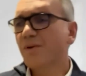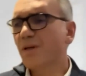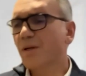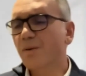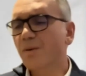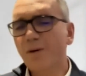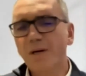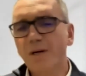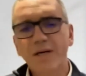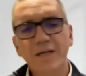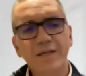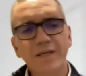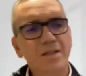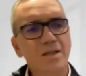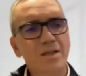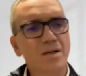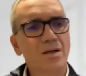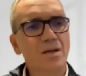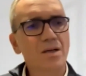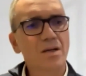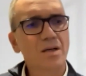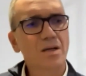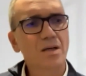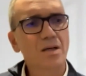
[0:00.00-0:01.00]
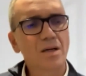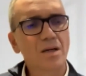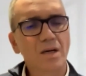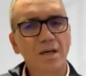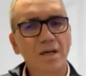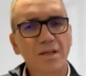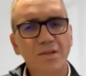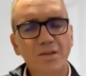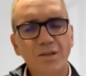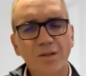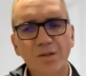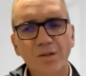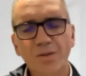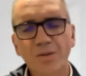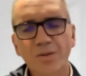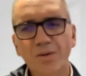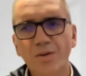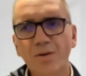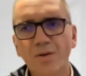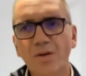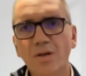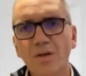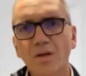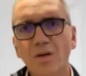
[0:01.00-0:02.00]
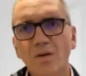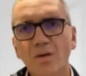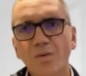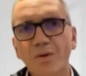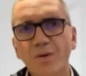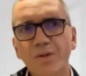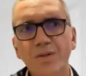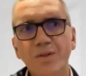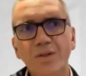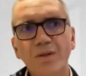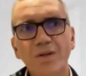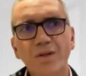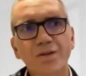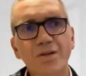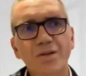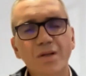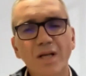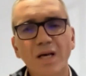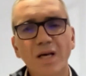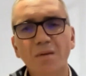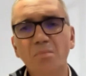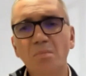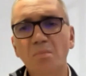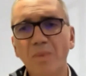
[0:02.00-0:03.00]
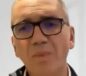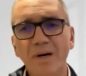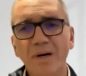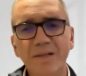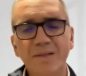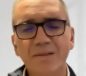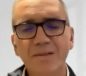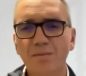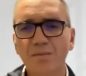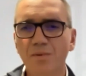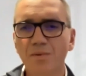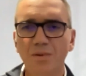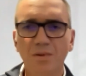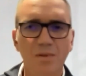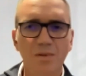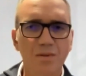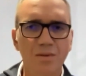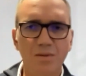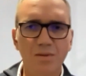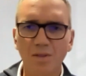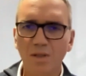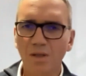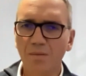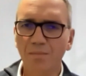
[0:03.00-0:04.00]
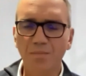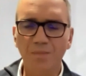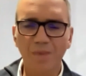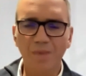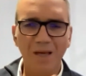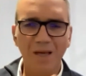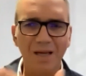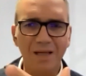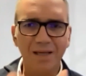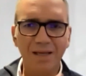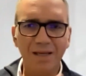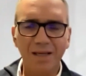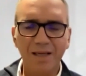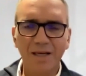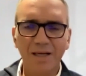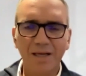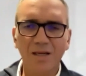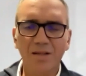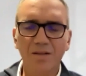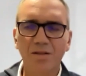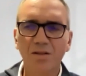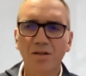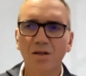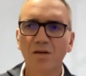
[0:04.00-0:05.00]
very right. At school, we teach them maths, we teach them any kind